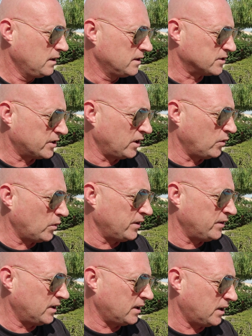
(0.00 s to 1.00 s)
There's another
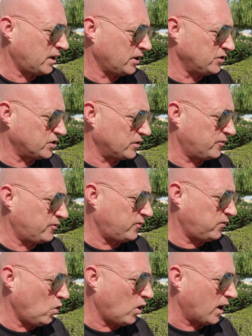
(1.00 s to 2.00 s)
one at
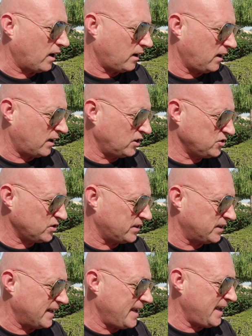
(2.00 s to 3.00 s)
104,
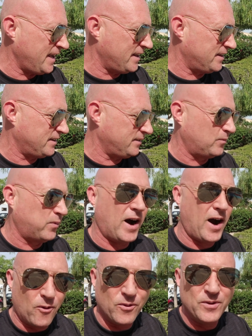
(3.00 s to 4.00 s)
108,
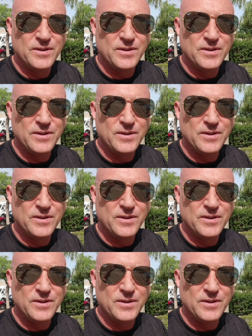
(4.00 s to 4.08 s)
wow.